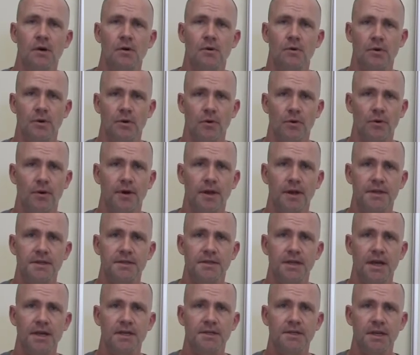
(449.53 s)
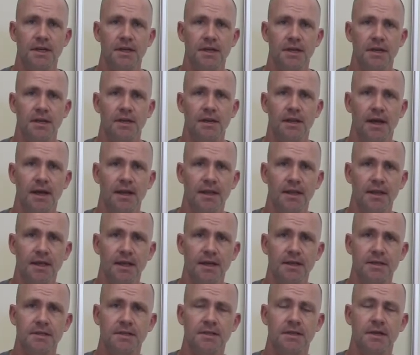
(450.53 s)
or an organization like
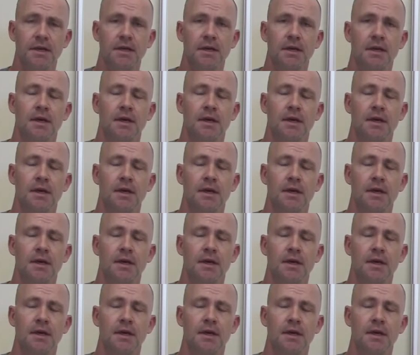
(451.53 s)
this,